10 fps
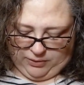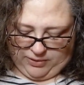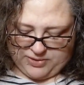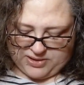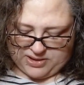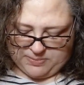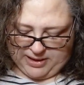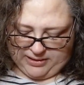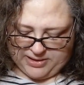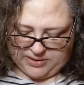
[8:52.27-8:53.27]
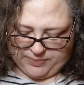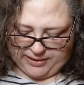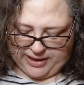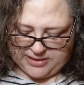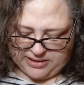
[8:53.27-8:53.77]
Now, the smell isn't
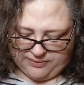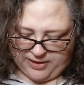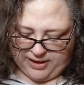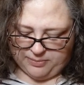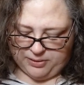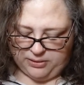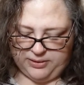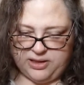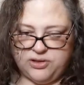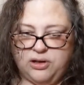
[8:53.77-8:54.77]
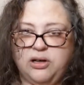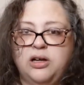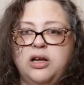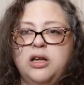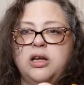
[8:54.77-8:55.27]
really identifiable. These are
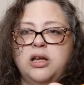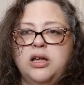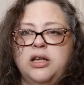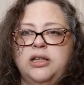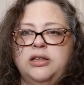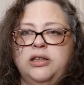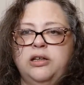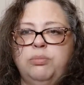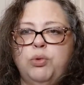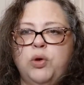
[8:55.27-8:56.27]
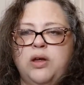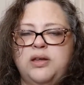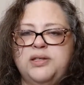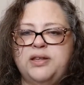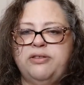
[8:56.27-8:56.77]
little
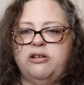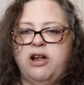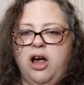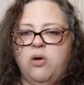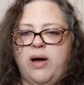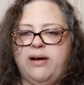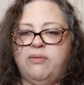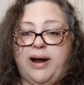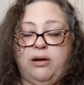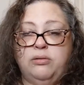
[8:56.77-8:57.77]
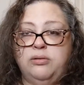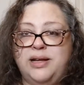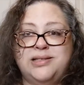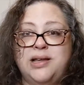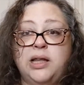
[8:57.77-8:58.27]
balls. They're not quite round.
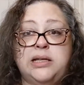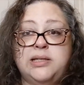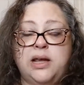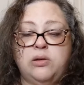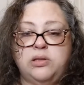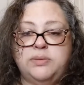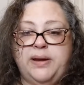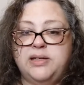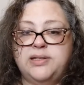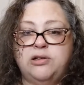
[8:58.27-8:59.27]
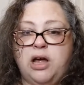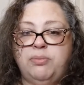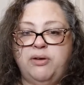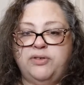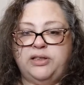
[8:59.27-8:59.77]
It's not like Skittles because they're not
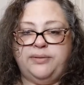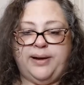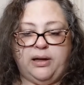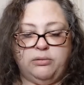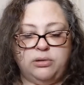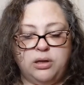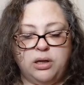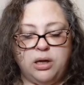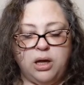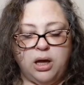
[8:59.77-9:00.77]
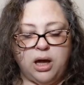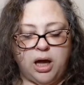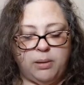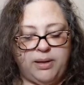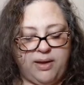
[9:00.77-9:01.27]
perfectly round.
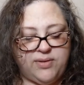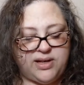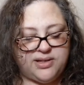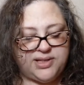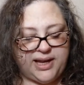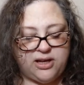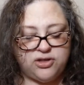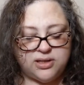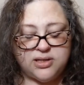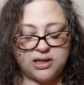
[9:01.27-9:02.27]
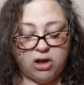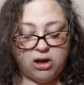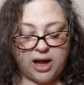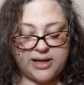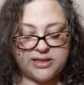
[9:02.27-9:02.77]
Um, they have indentations and all
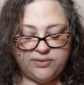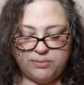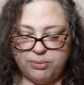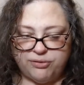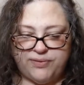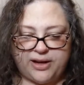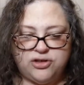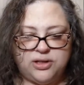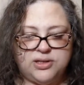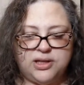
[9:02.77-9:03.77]
kinds of imperfections